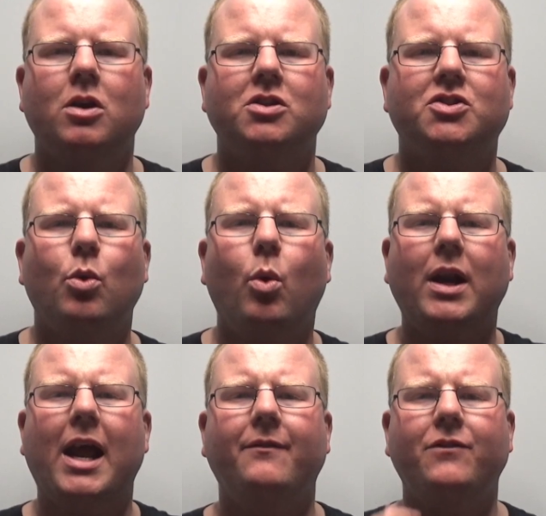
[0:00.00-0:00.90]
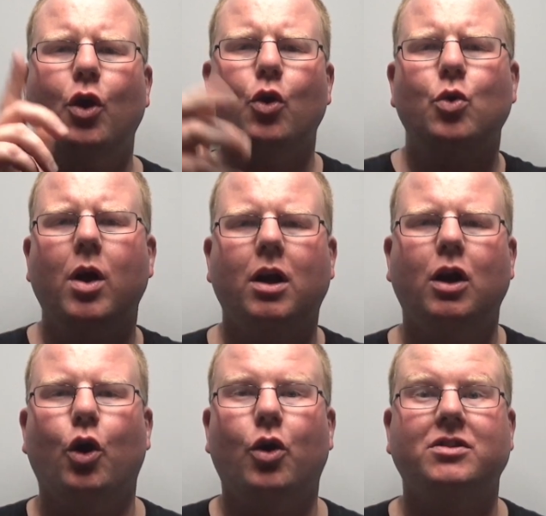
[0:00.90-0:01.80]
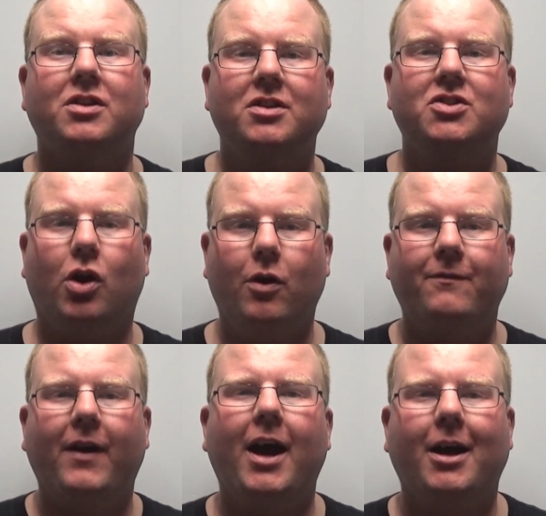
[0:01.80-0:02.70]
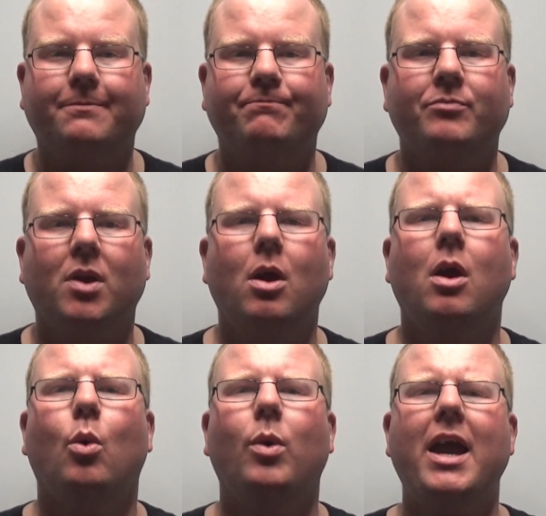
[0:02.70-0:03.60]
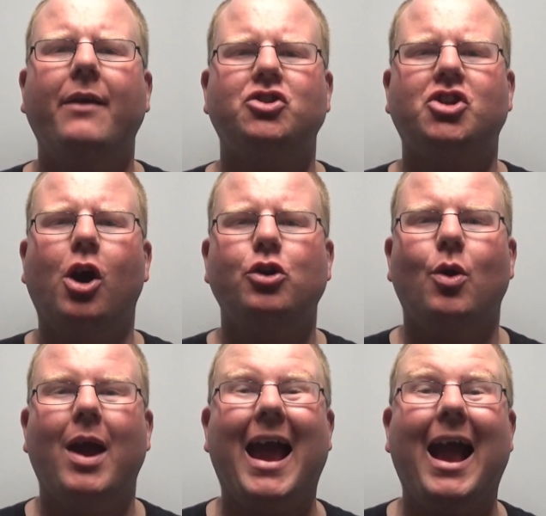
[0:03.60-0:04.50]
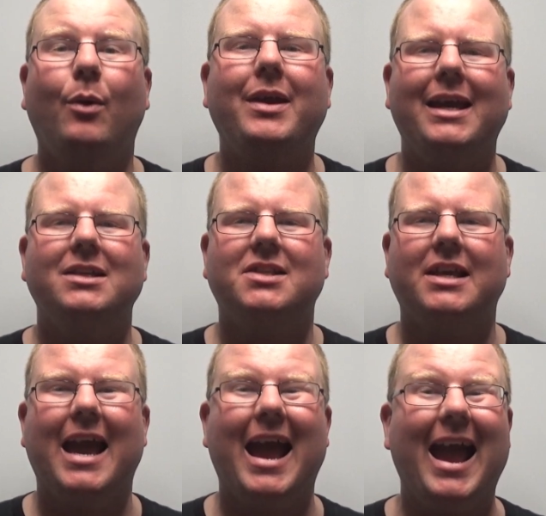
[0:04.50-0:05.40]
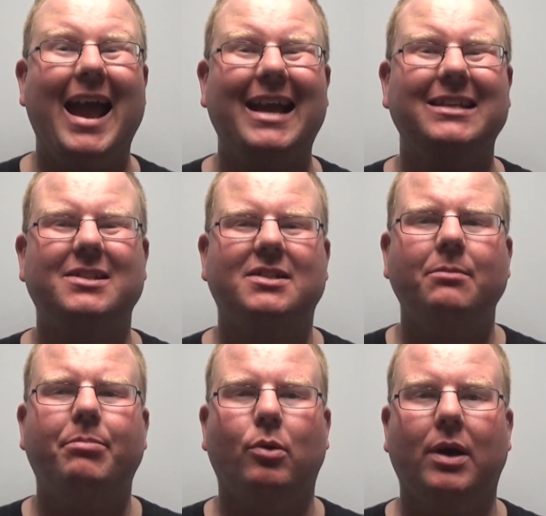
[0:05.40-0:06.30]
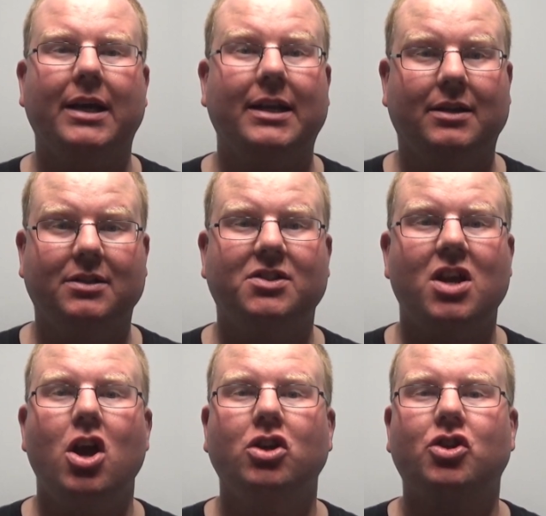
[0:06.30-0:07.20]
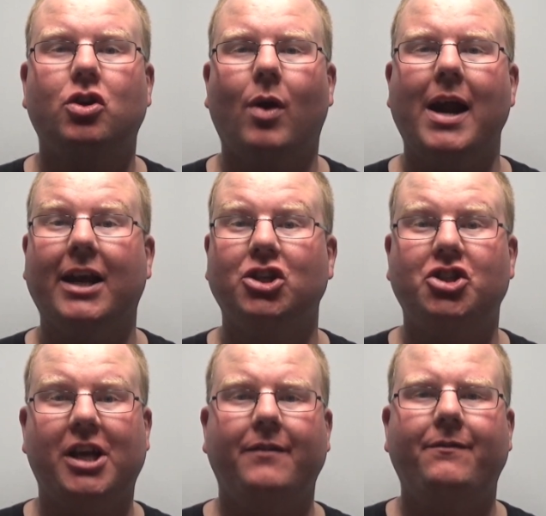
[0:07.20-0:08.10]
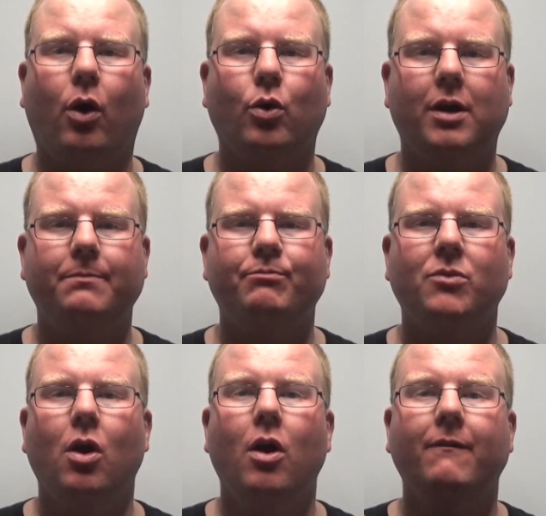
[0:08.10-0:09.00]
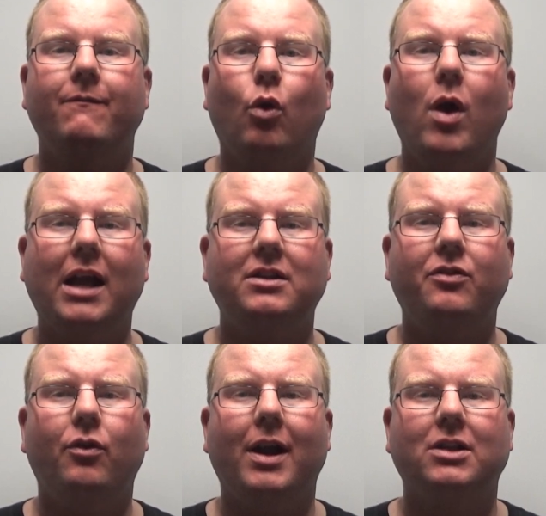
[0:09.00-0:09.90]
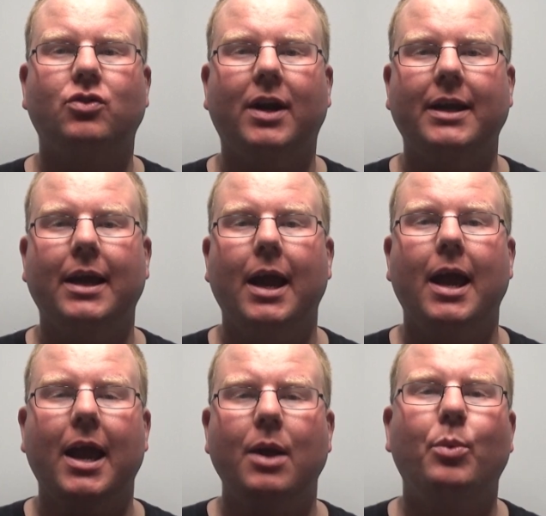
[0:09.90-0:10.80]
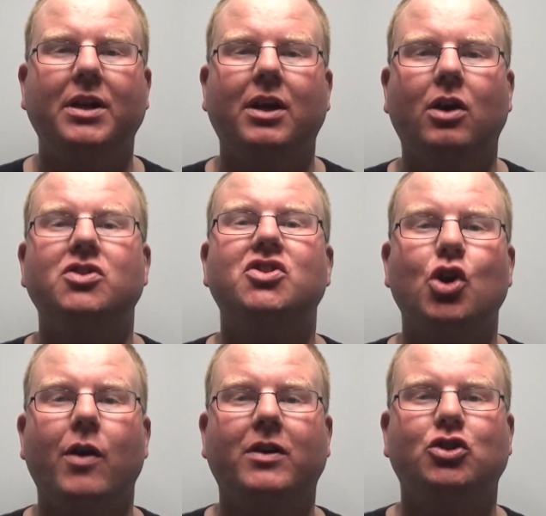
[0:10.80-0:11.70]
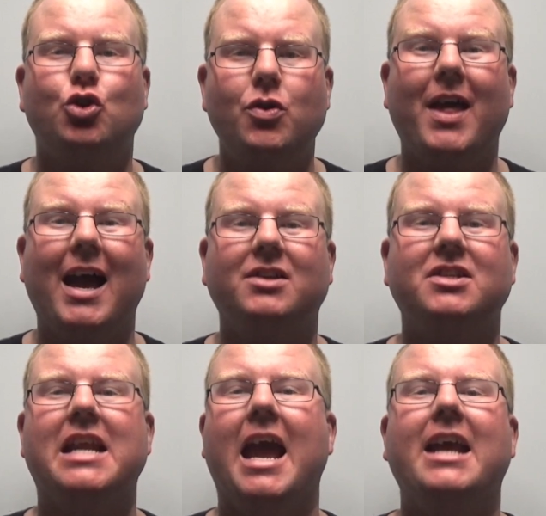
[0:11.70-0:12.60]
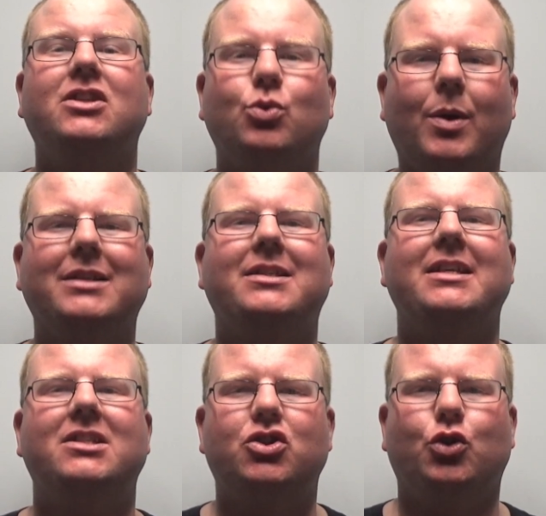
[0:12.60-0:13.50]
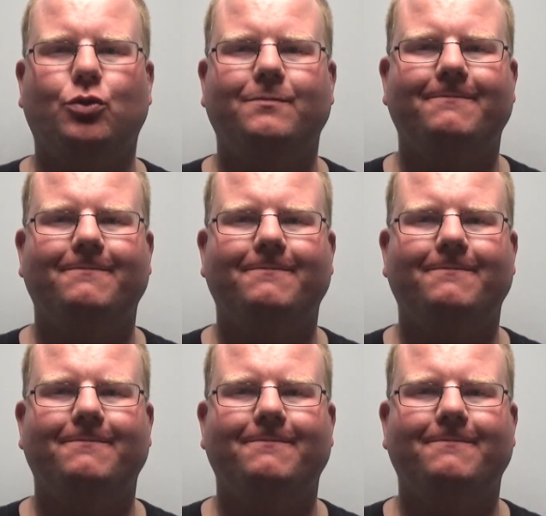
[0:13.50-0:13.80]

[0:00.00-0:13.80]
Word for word: So what have you learned so far? We have shown you how easy and simple it is to create a shared folder for Active Directory in Windows Server 2022.